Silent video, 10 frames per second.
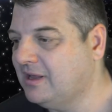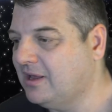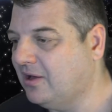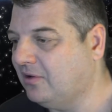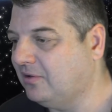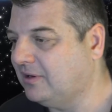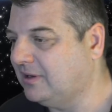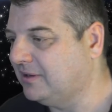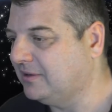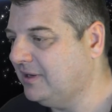
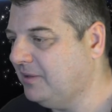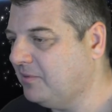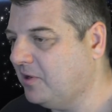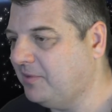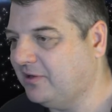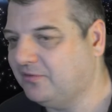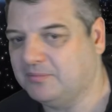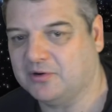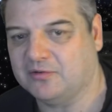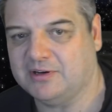I'll keep OBS for
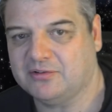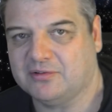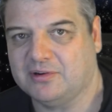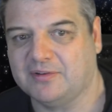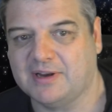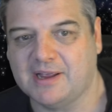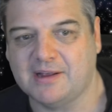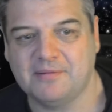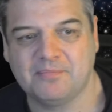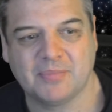my green screen for
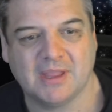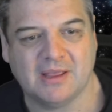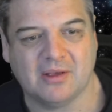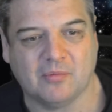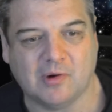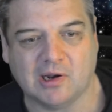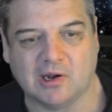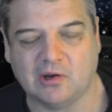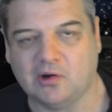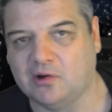now, while
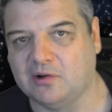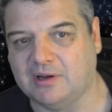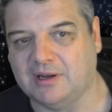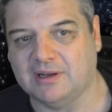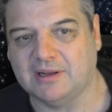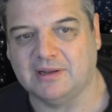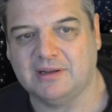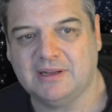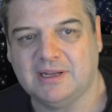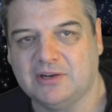I learn the
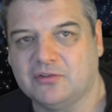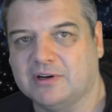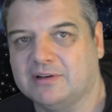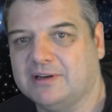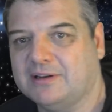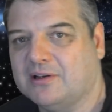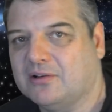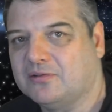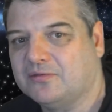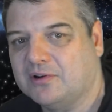intricate
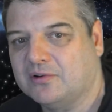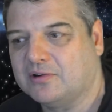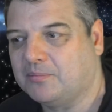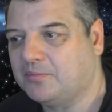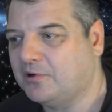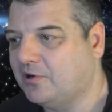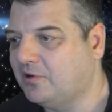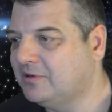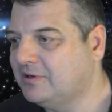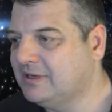details in Final Cut Pro.